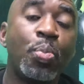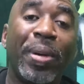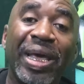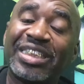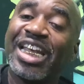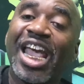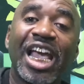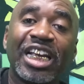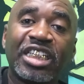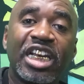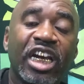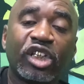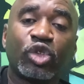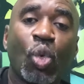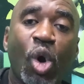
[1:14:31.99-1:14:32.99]
You bitch
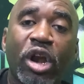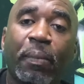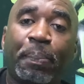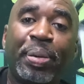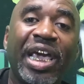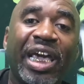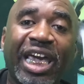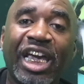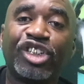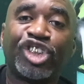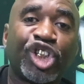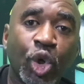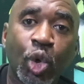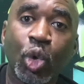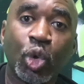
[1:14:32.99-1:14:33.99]
ass niggas want to
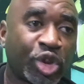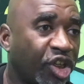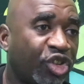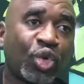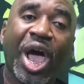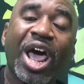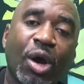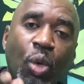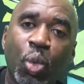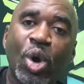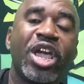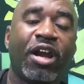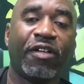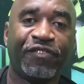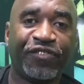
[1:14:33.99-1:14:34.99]
pick and choose to try
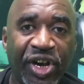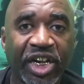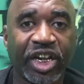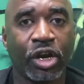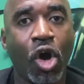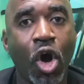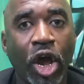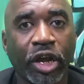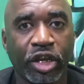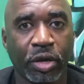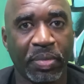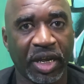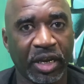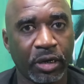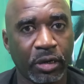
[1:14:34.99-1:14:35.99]
to win a fucking
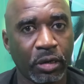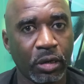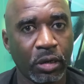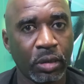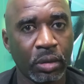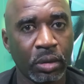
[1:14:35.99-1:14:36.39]
argument